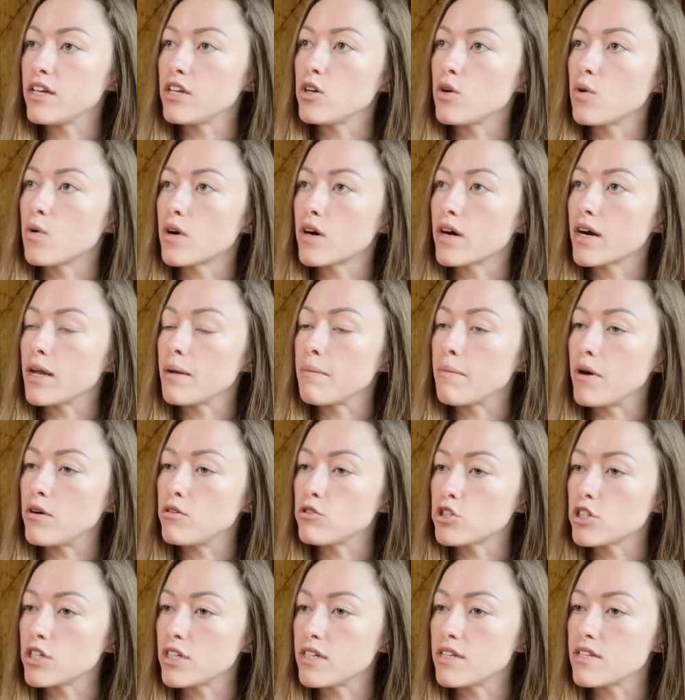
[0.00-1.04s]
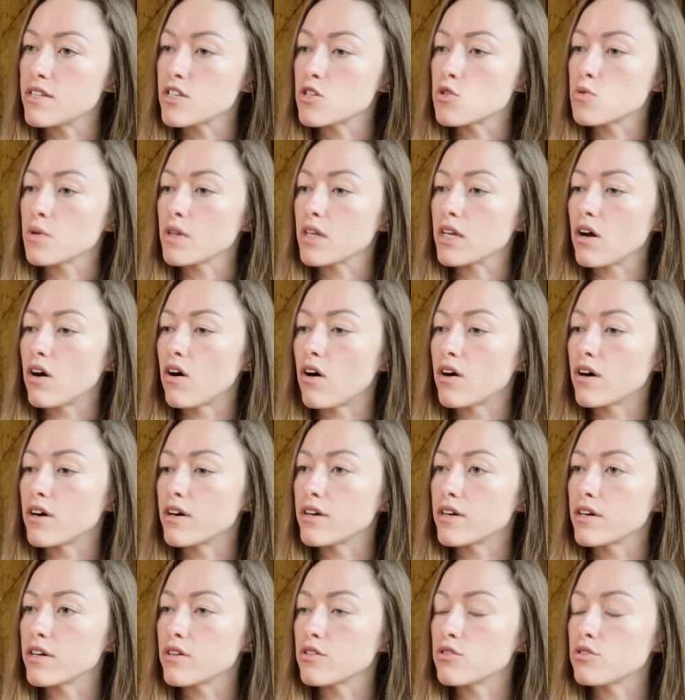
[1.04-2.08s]
your emotions. It's really
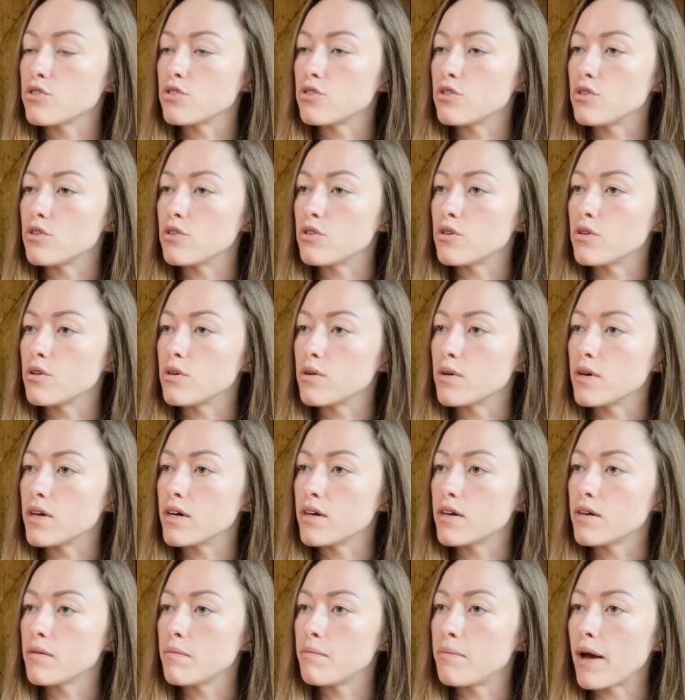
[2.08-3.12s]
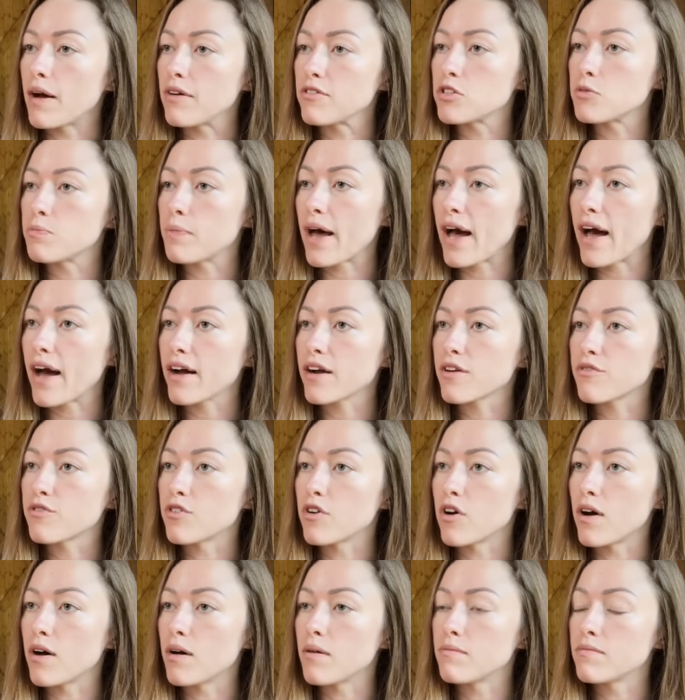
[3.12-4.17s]
hard to bounce back
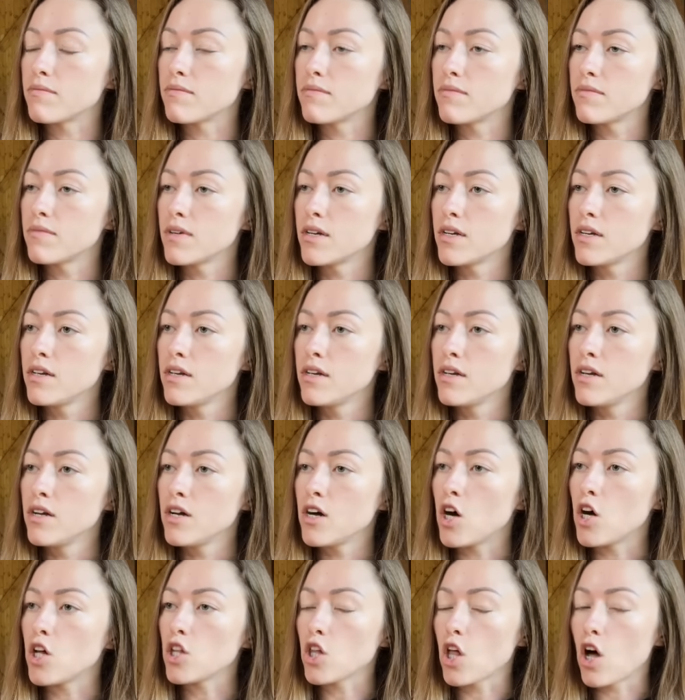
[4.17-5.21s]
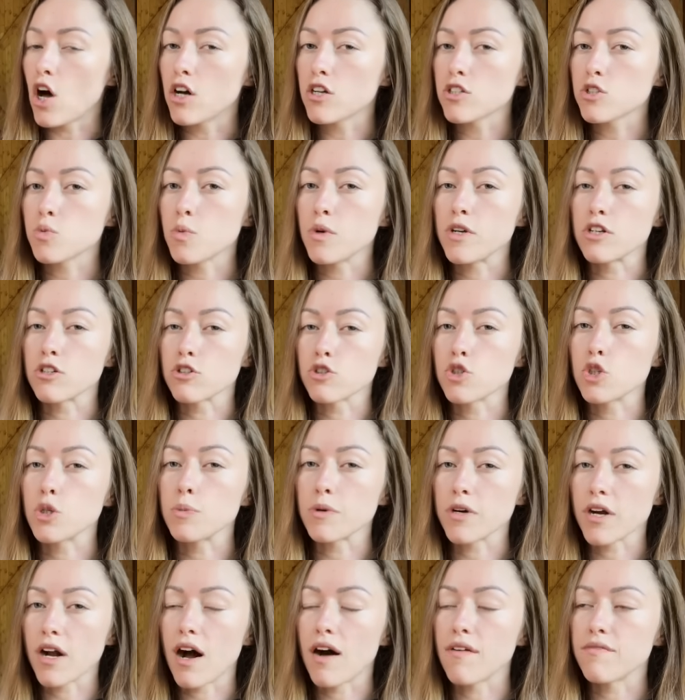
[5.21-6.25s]
from a loss when you're super
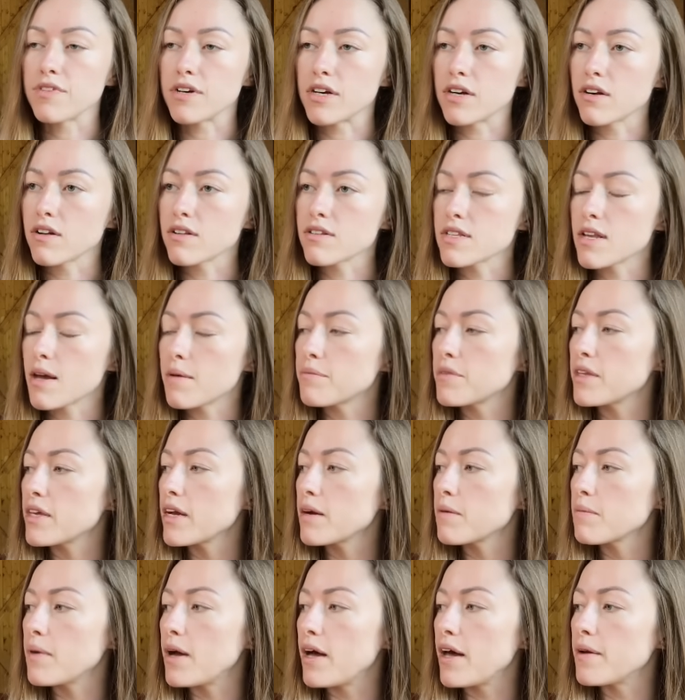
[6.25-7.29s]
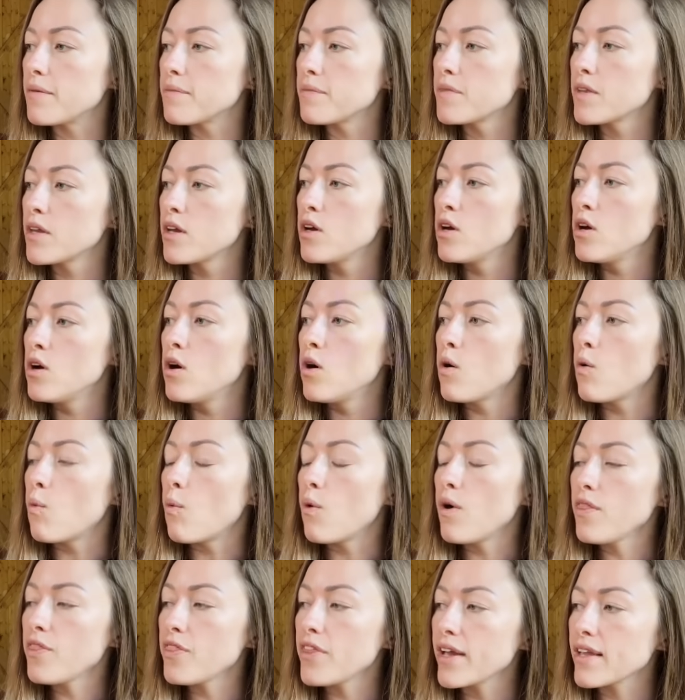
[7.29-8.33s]
confident on something. But
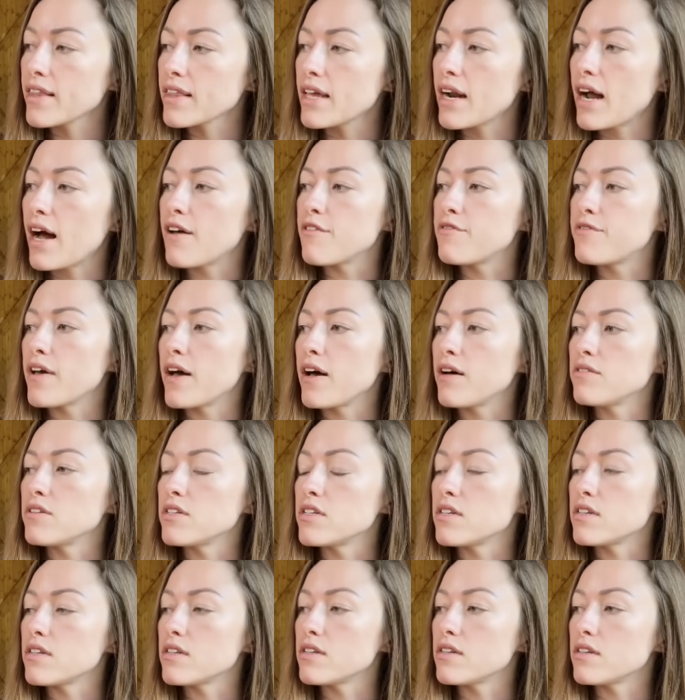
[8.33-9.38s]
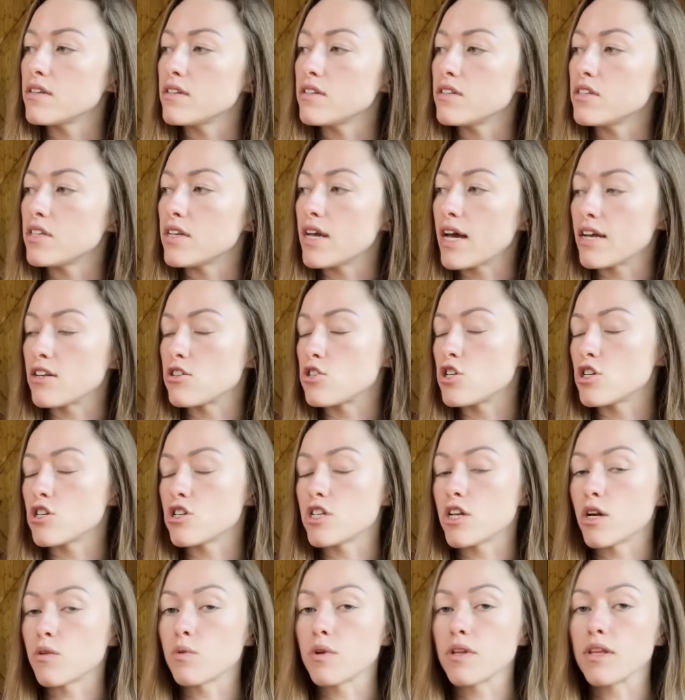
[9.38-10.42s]
one thing that I found has just
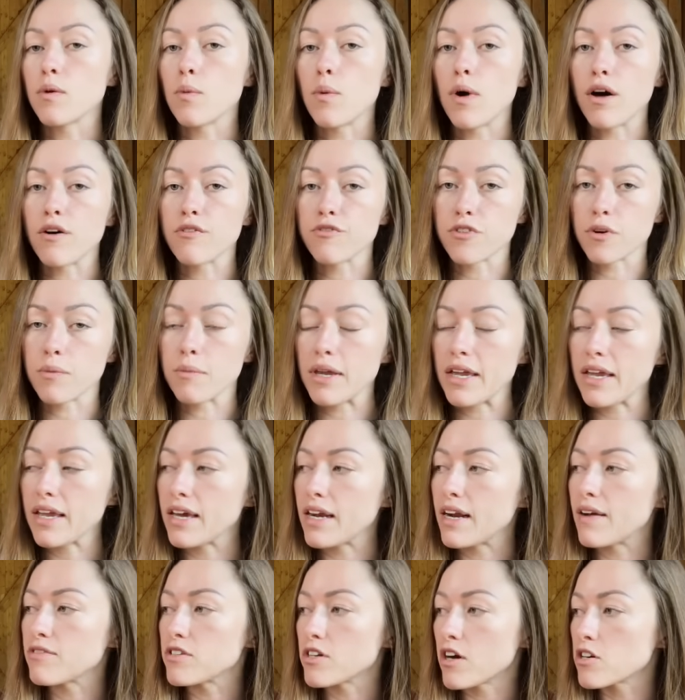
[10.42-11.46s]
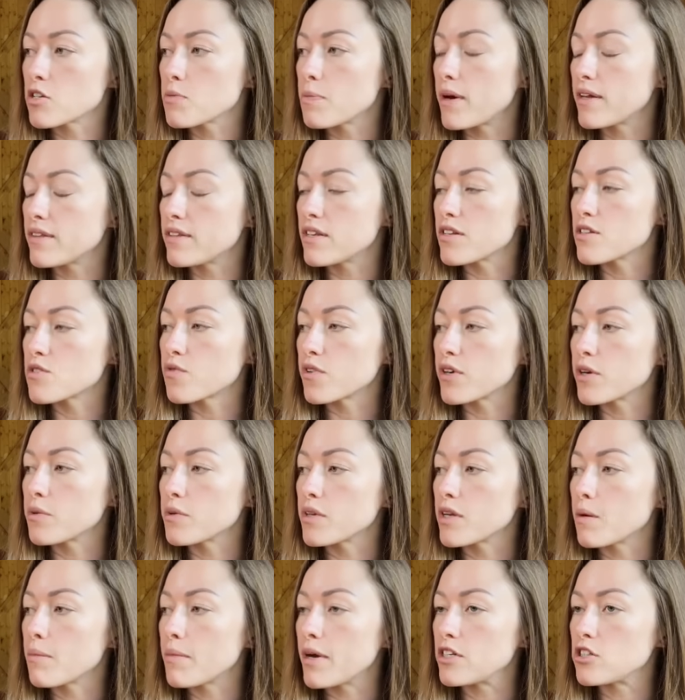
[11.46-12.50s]
done really well for me, and I've talked about this
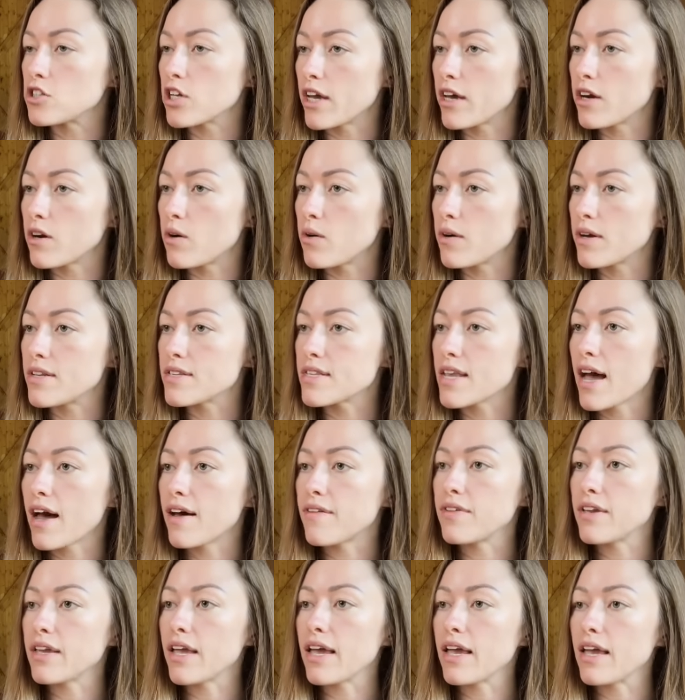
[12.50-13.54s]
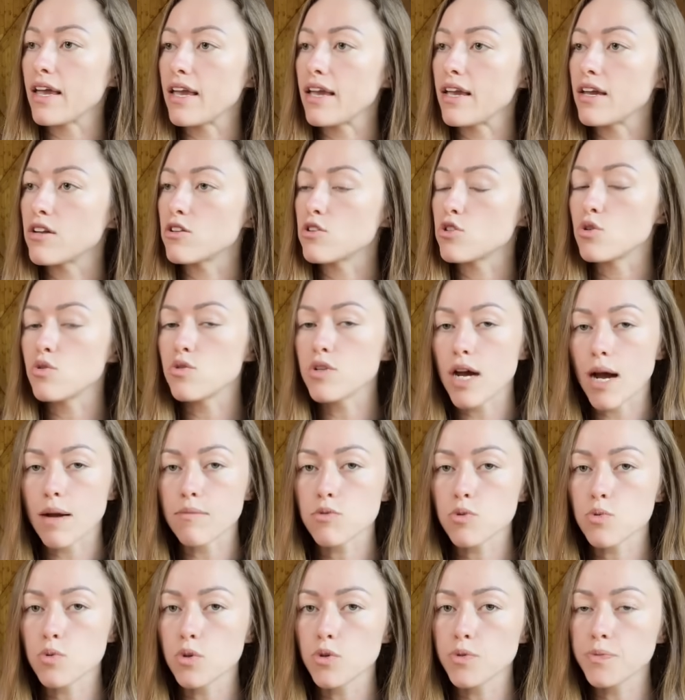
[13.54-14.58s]
frequently on my channel, is having a 2
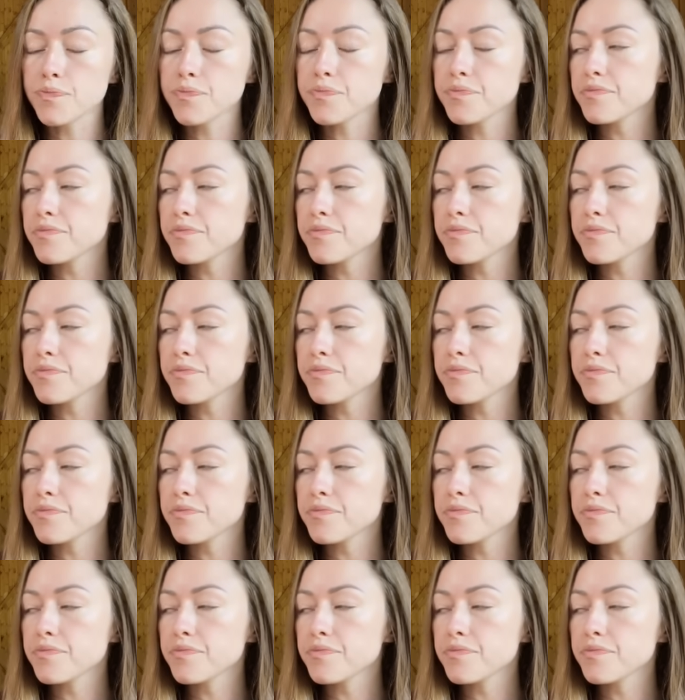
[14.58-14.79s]
times rule.